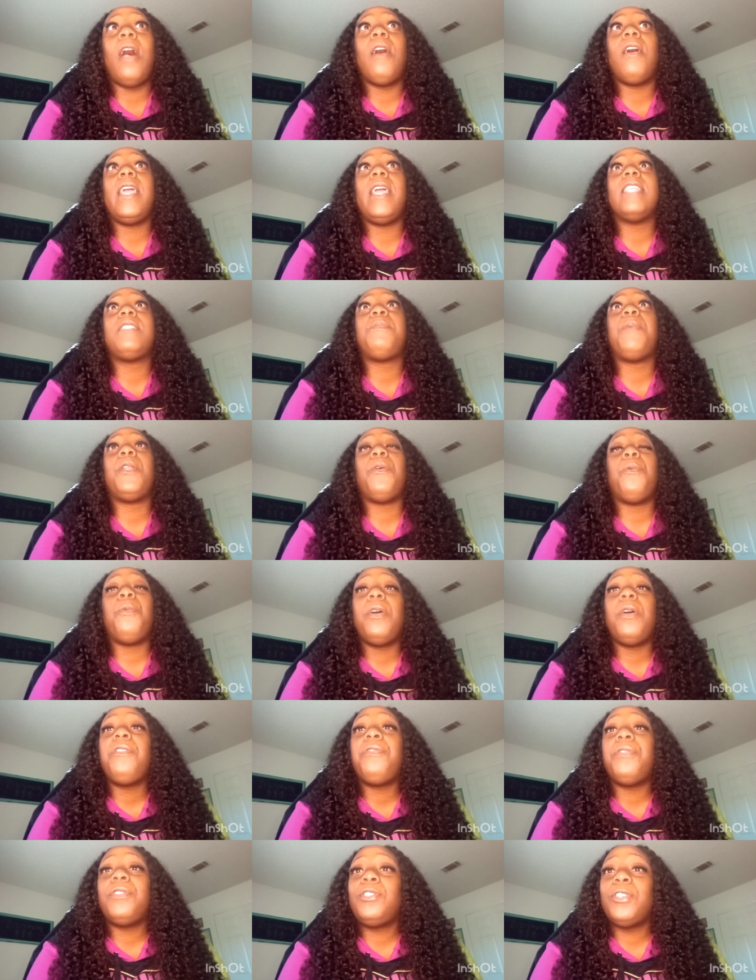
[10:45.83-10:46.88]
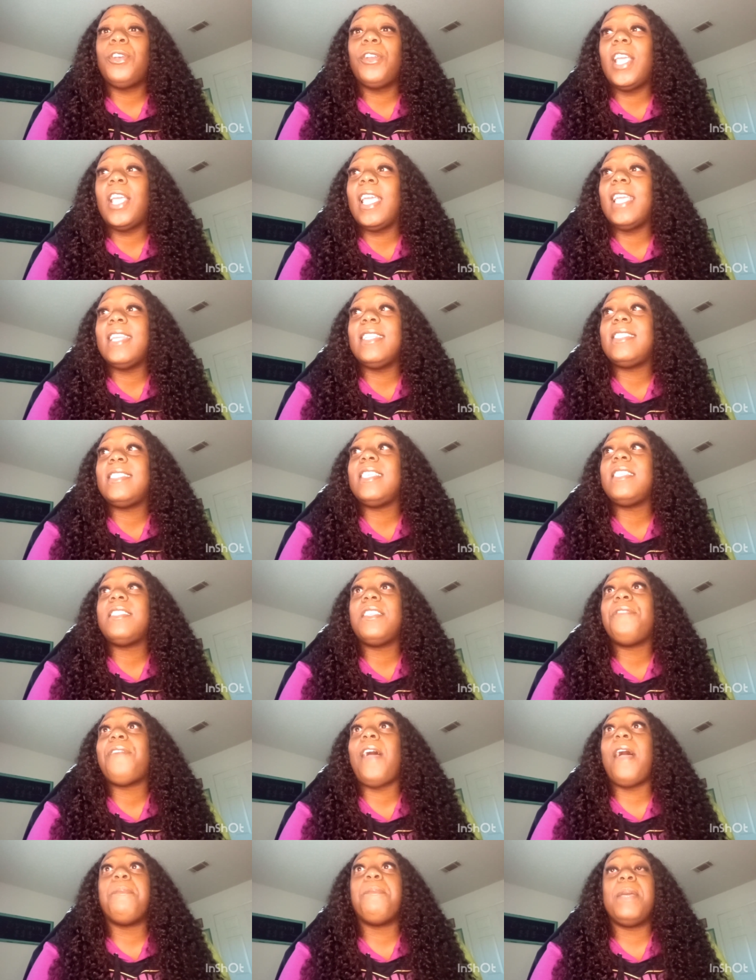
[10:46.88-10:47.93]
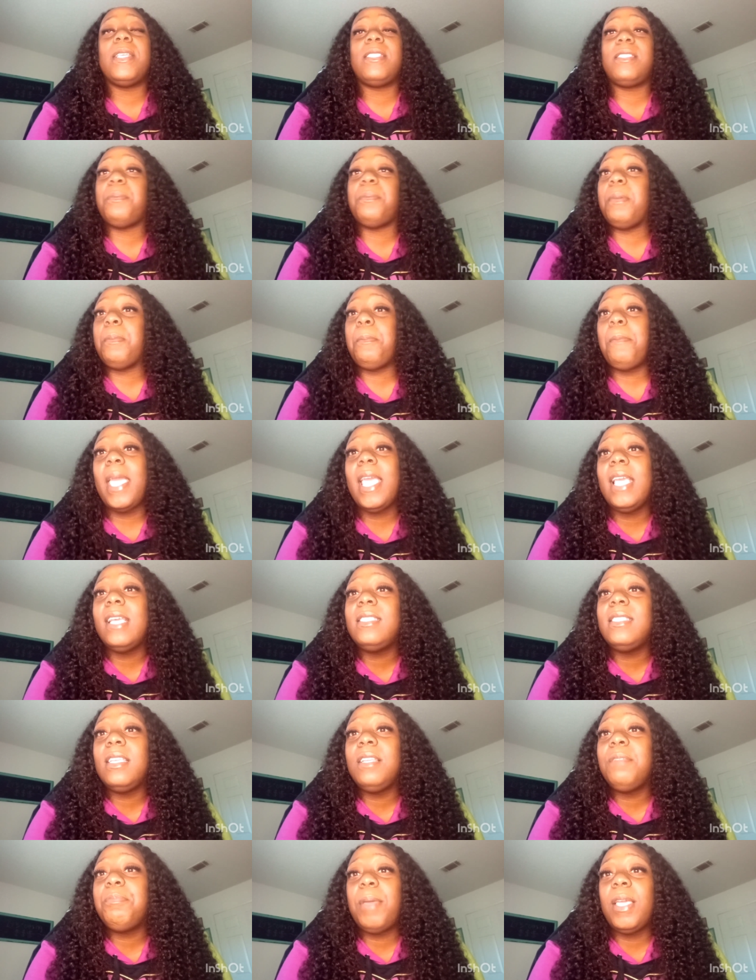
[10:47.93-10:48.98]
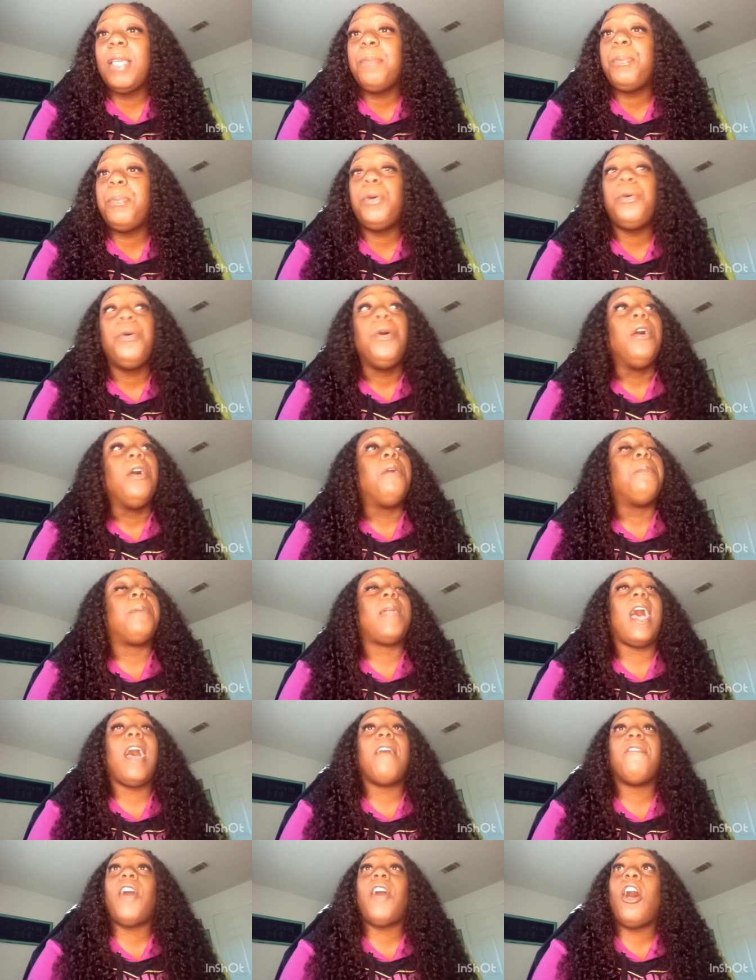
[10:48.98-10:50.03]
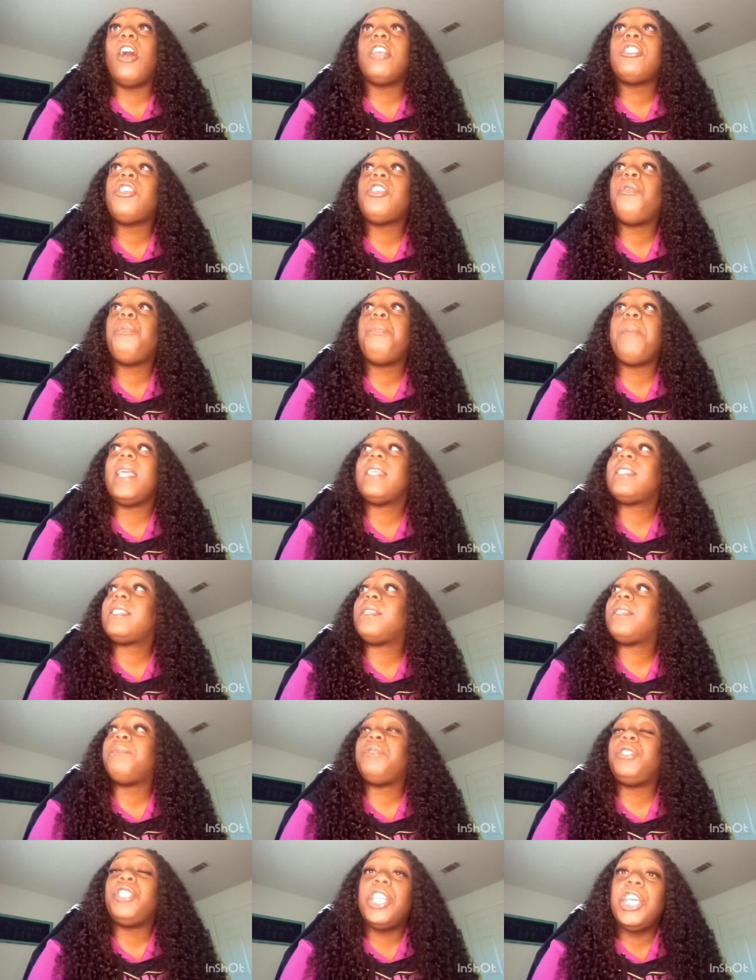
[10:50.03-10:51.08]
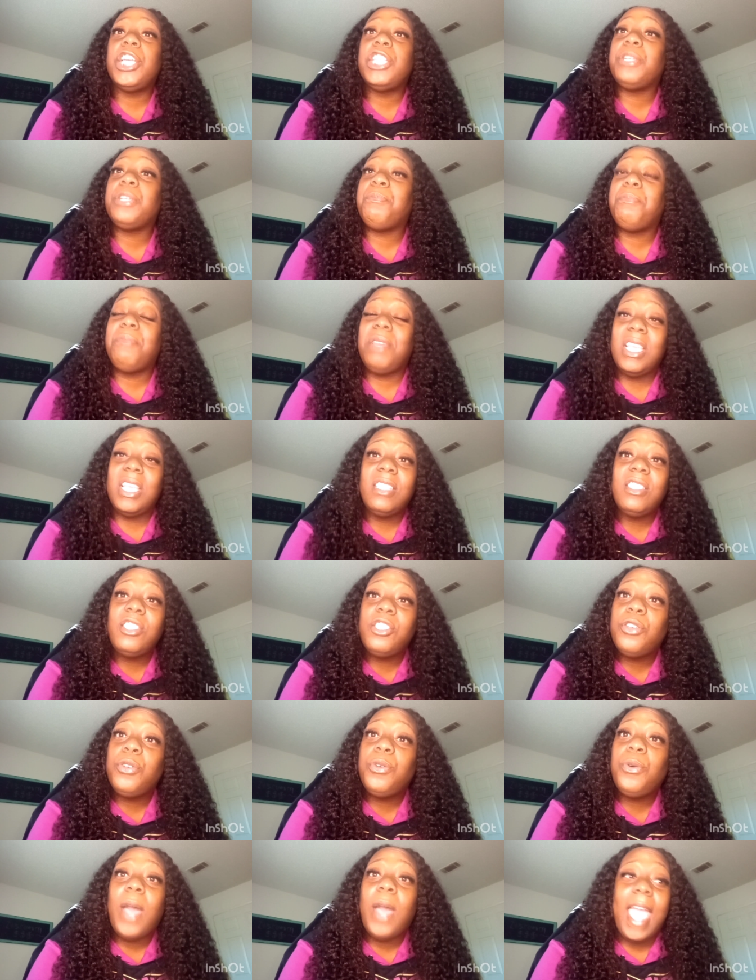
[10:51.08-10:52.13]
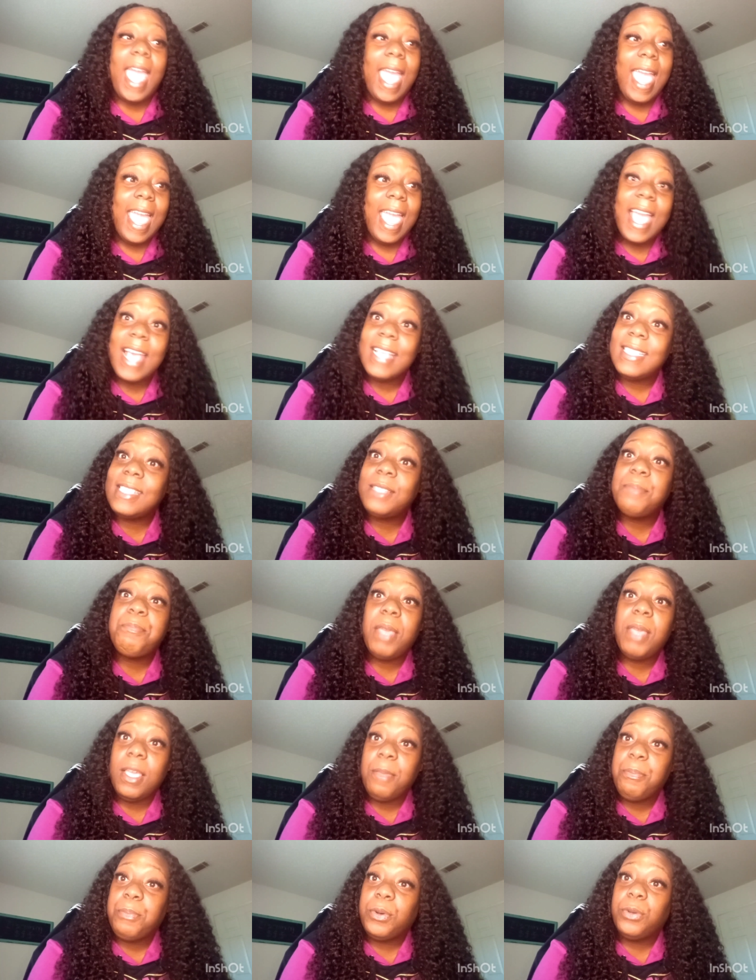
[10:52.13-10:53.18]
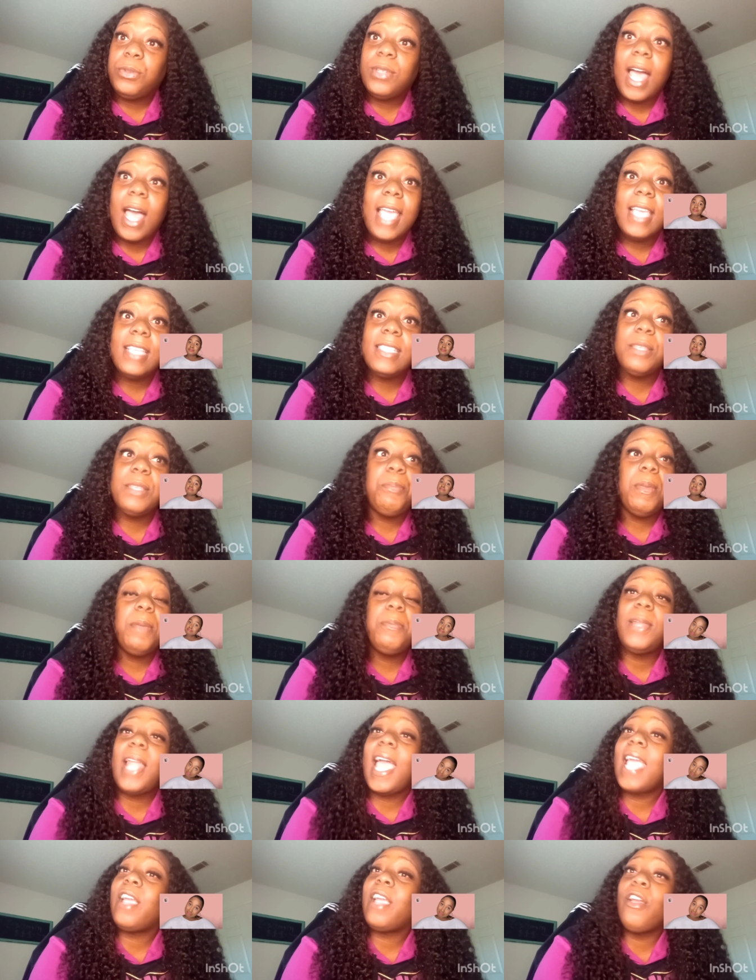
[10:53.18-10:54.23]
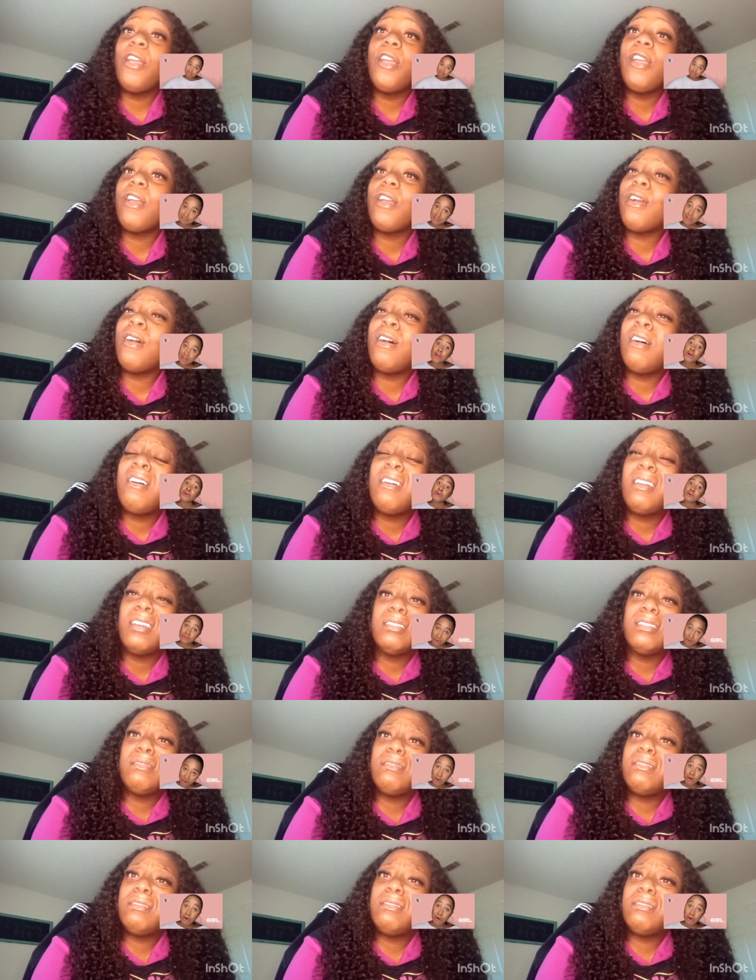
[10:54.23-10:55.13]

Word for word: it's been a wonderful journey in the sense of I met some amazing people, but I've also met some judgmental ass people, like some people like, girl,